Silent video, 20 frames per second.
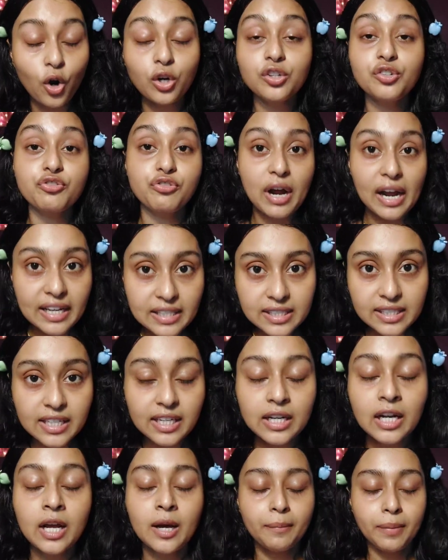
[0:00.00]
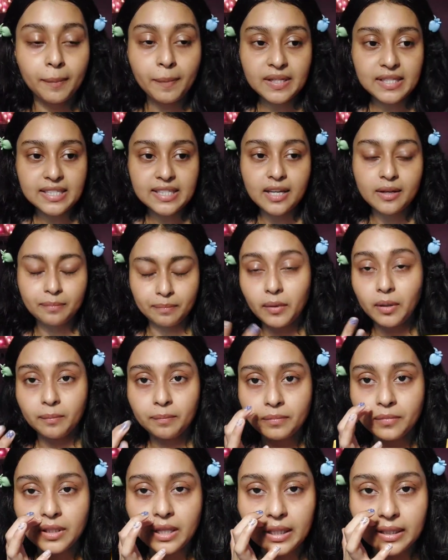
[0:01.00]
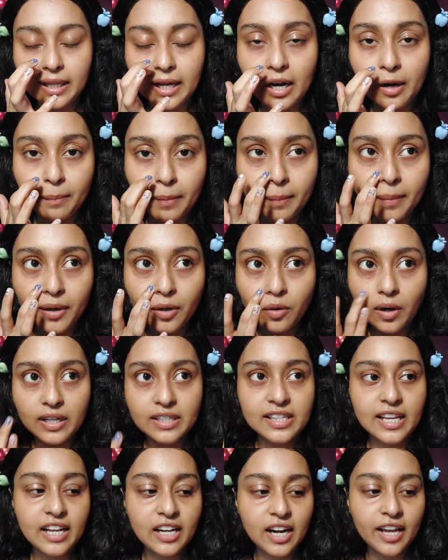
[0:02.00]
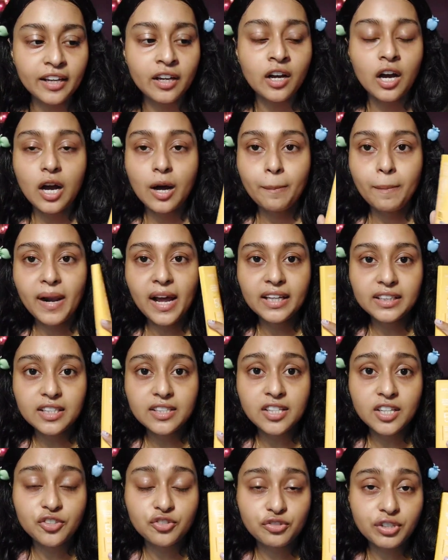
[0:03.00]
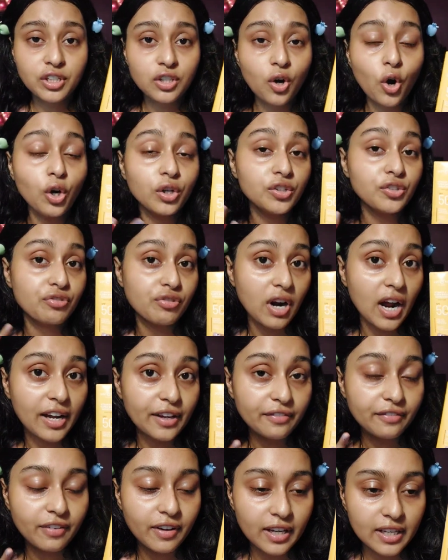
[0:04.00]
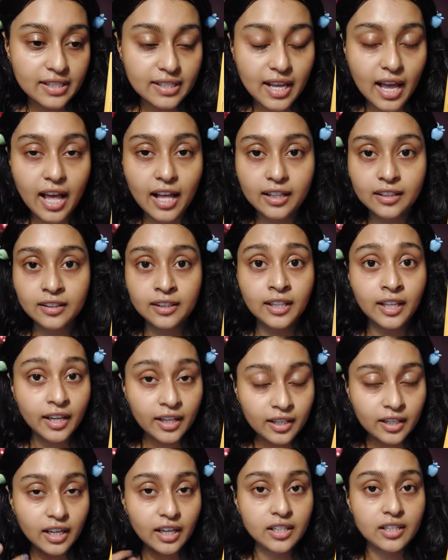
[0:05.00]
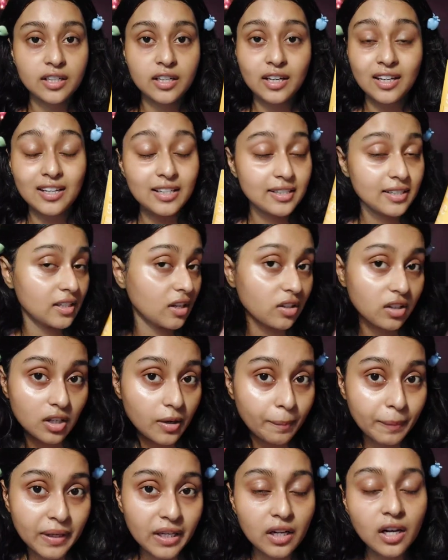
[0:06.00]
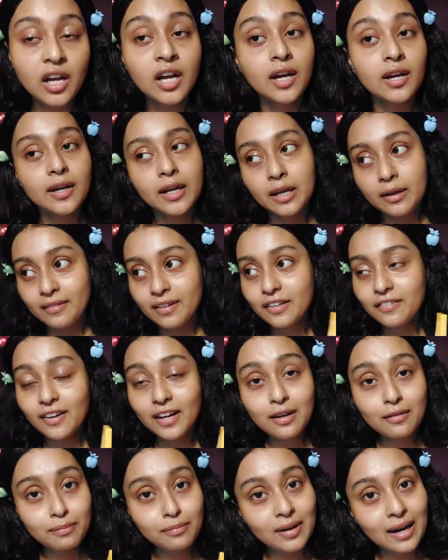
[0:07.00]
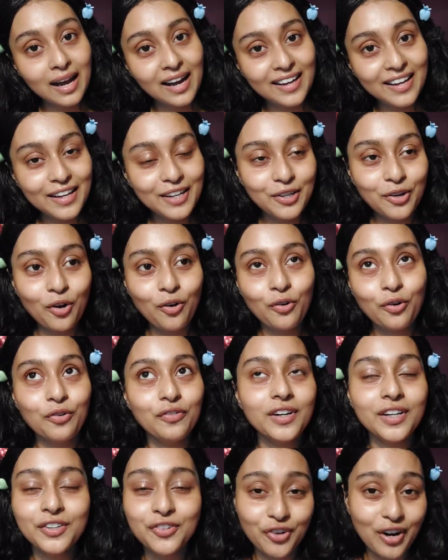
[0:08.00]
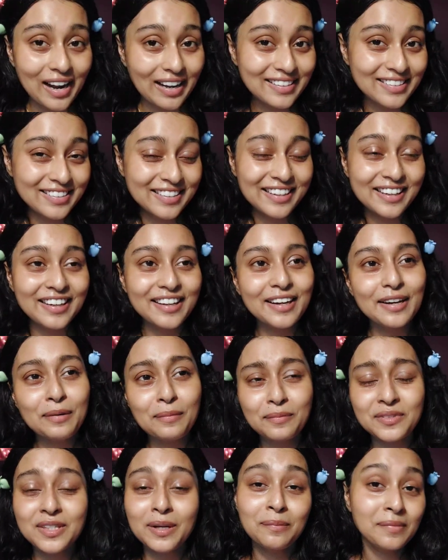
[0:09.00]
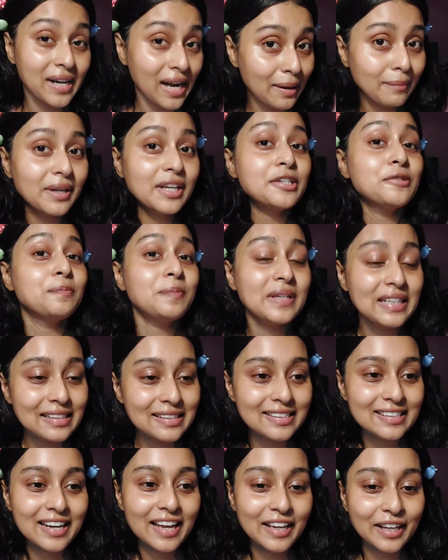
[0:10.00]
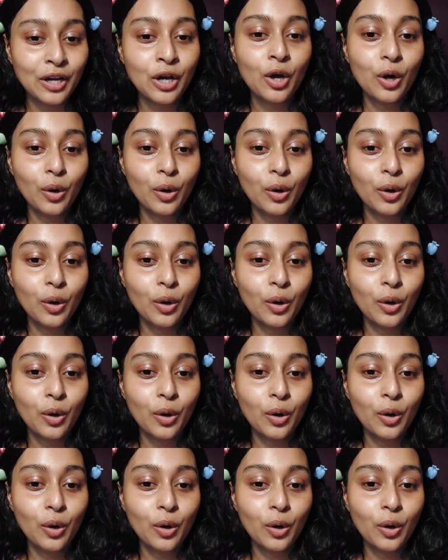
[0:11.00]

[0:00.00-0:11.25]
on dry skin, people say, there are people who are saying like apply the sunscreen on dry face and then it is not gonna peel. Even if I apply it over dry skin, sometimes it feels like,